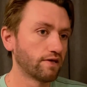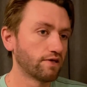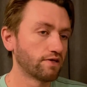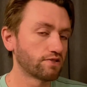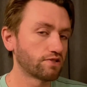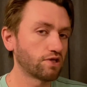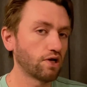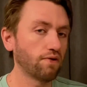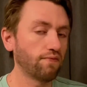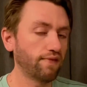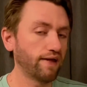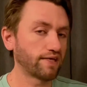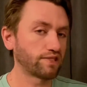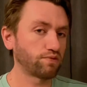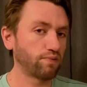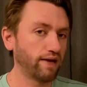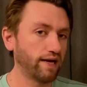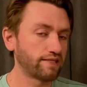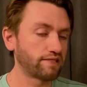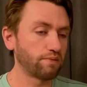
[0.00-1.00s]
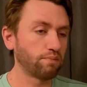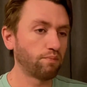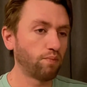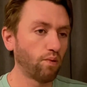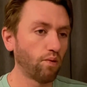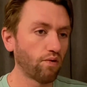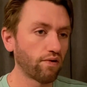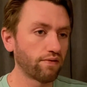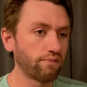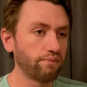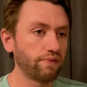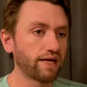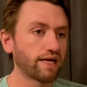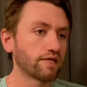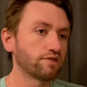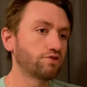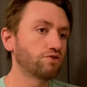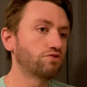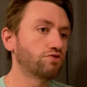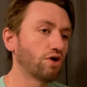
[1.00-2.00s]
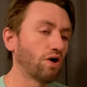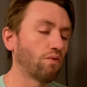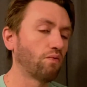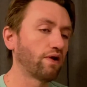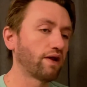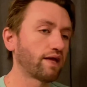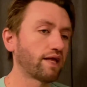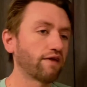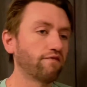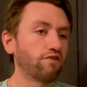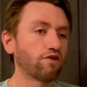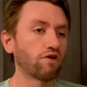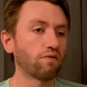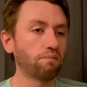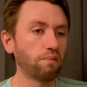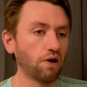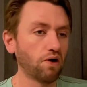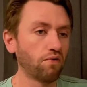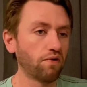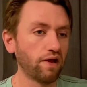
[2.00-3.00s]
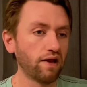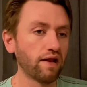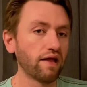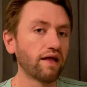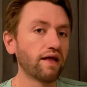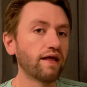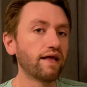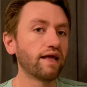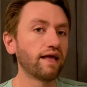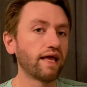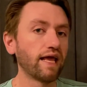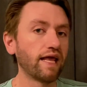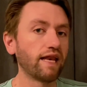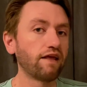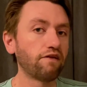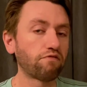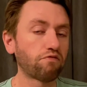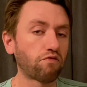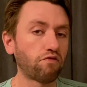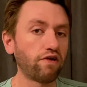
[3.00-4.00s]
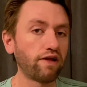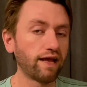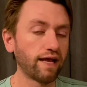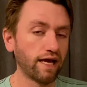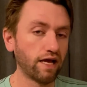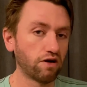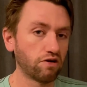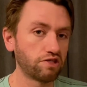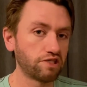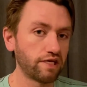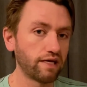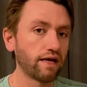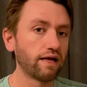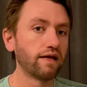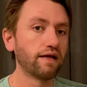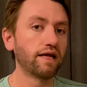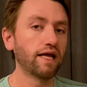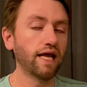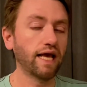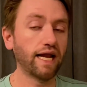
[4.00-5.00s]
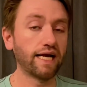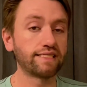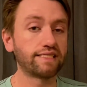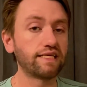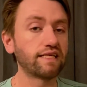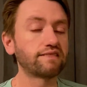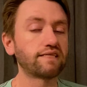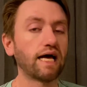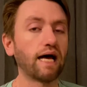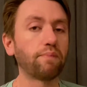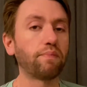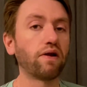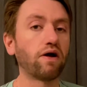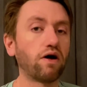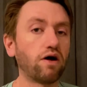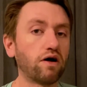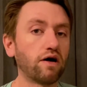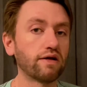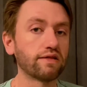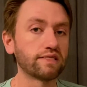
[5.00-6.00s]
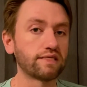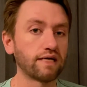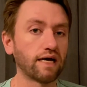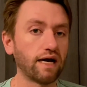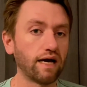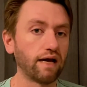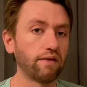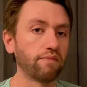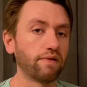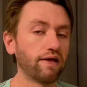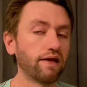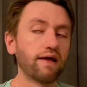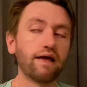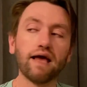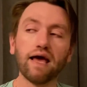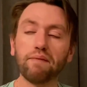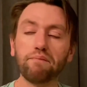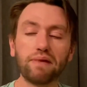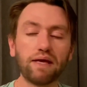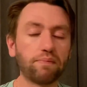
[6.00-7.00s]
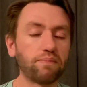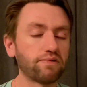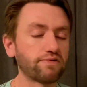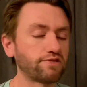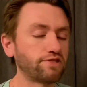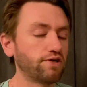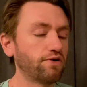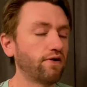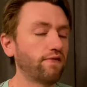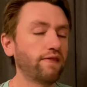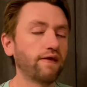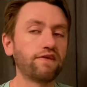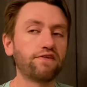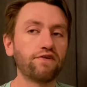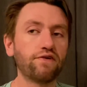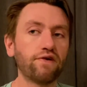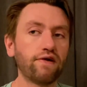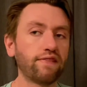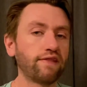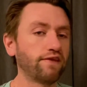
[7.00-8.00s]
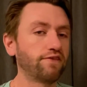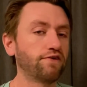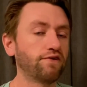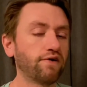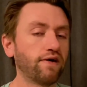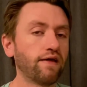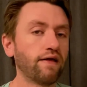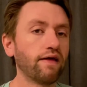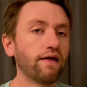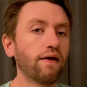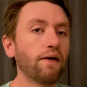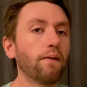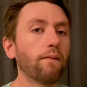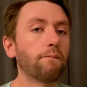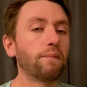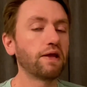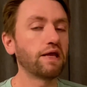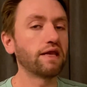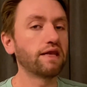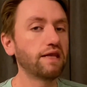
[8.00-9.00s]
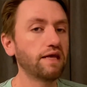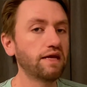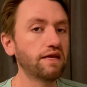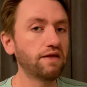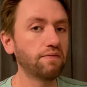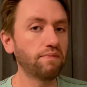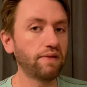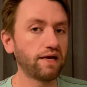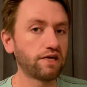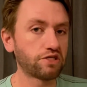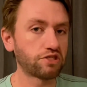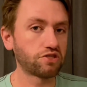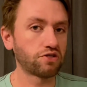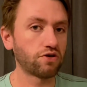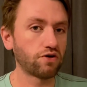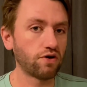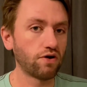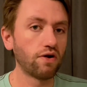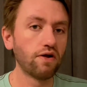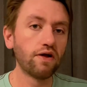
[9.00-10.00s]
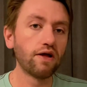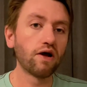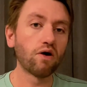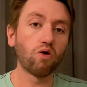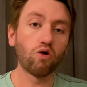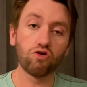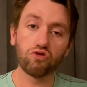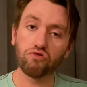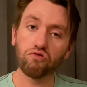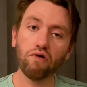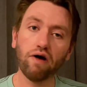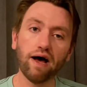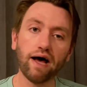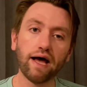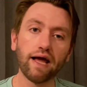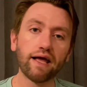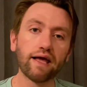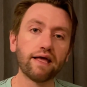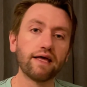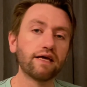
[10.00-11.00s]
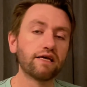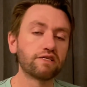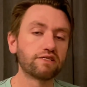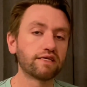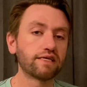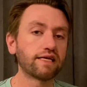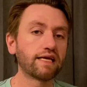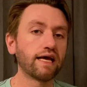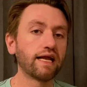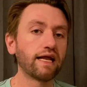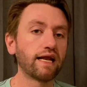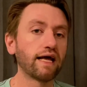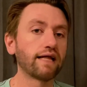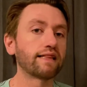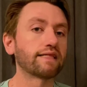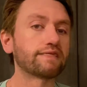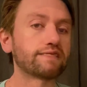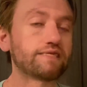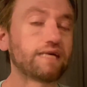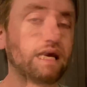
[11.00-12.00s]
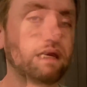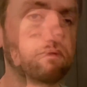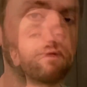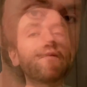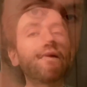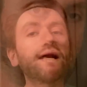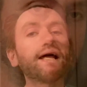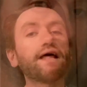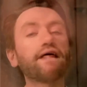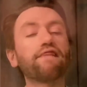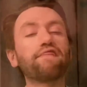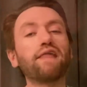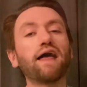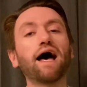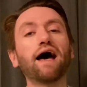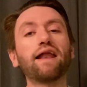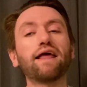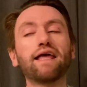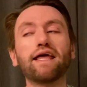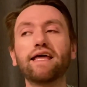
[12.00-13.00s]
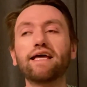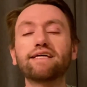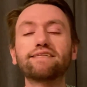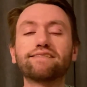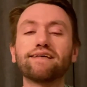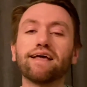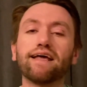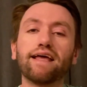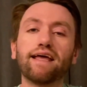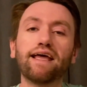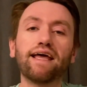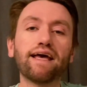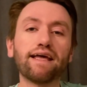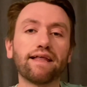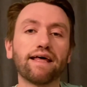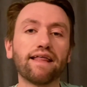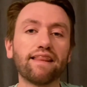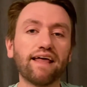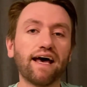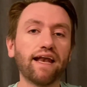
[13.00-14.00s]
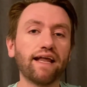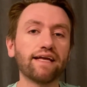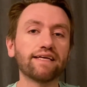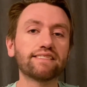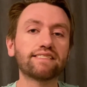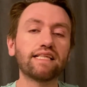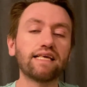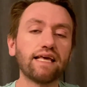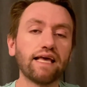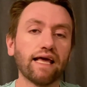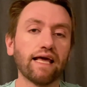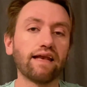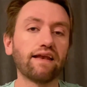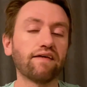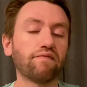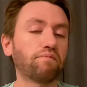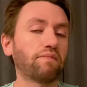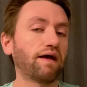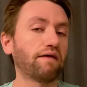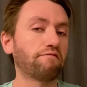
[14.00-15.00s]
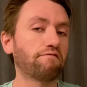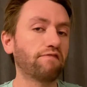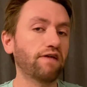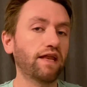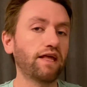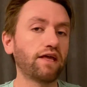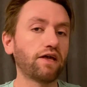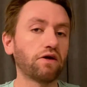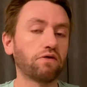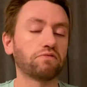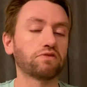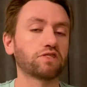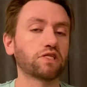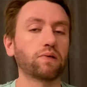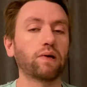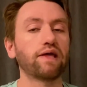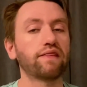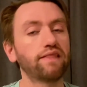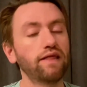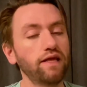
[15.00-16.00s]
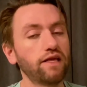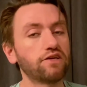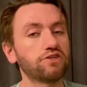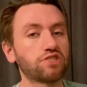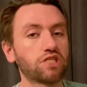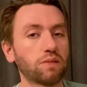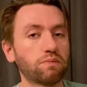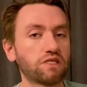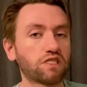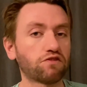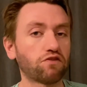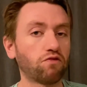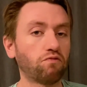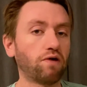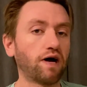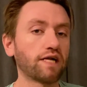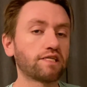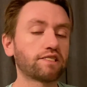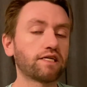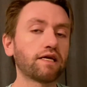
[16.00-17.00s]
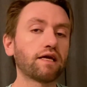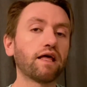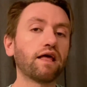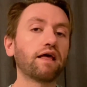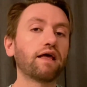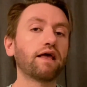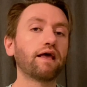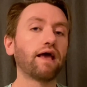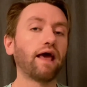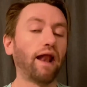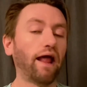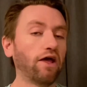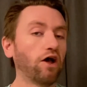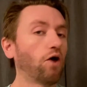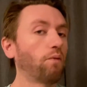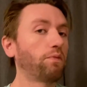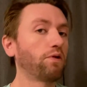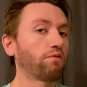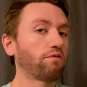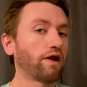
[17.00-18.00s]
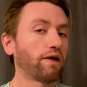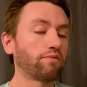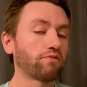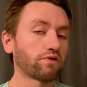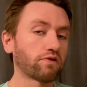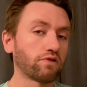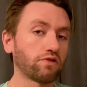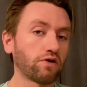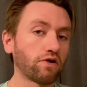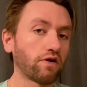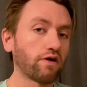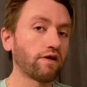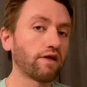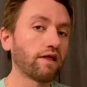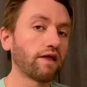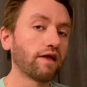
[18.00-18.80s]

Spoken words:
So that's why it's important, because you don't want to give your opponent any free energy. And I see this happen all the time. And people do it and they do it and they do it. But you need to make sure or try to get it at the same time. Well, everybody, that is it. That is the end of my video. So I thank you so much for watching, and I hope you were able to learn.